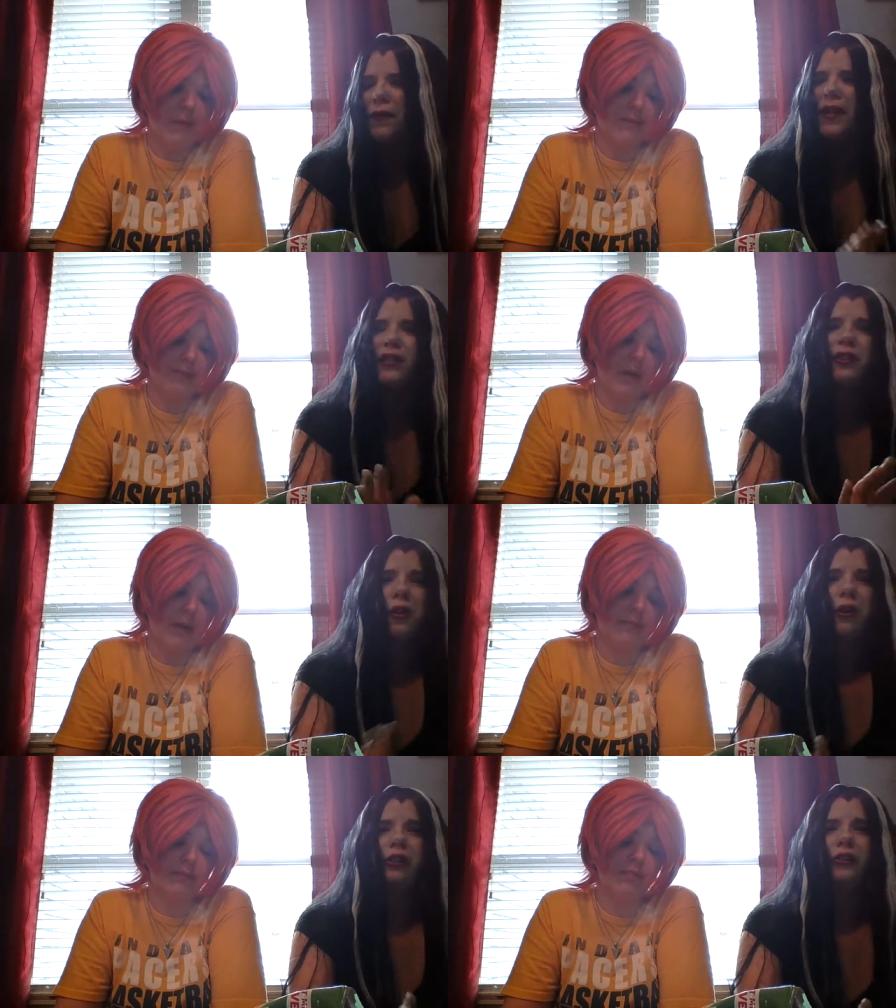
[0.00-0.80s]
it's
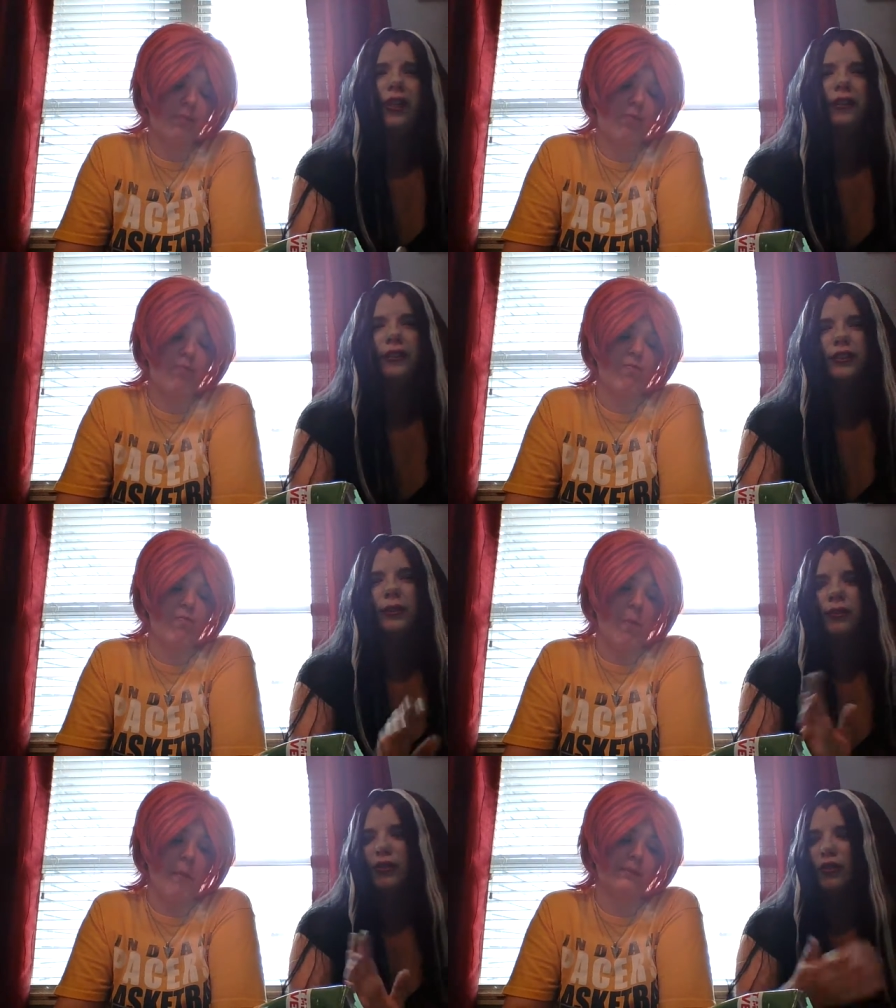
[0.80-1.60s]
got
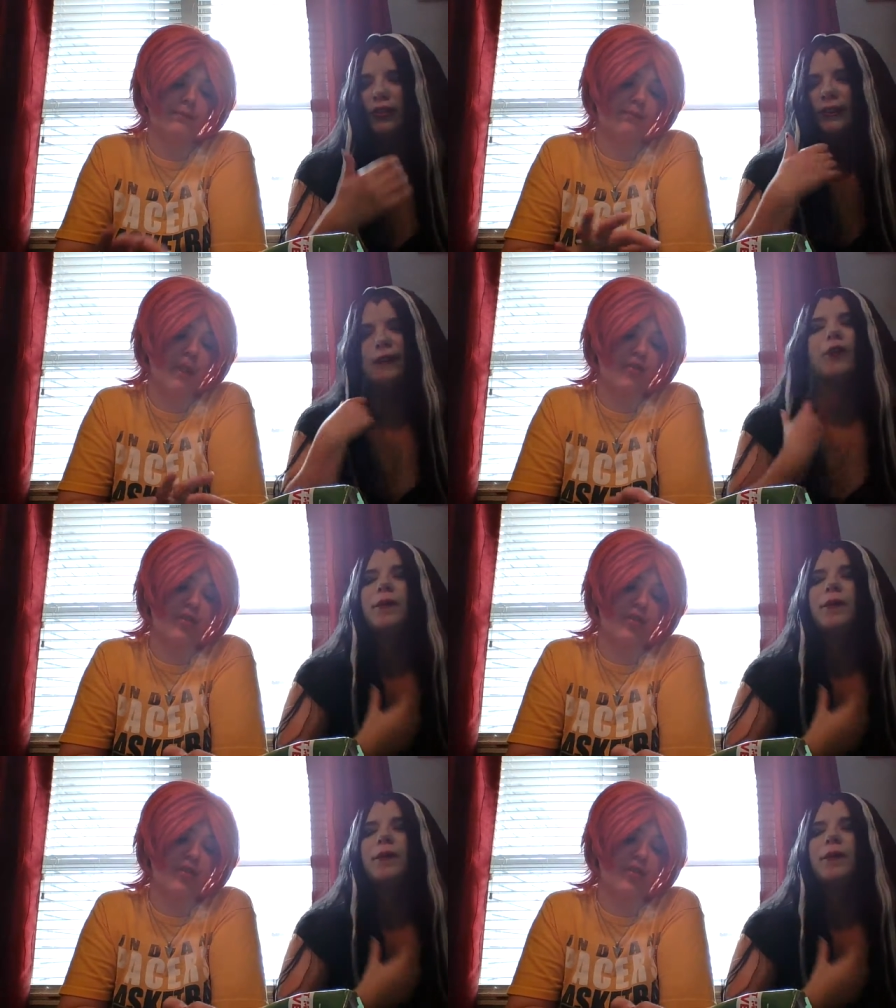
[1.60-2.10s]
something totally different.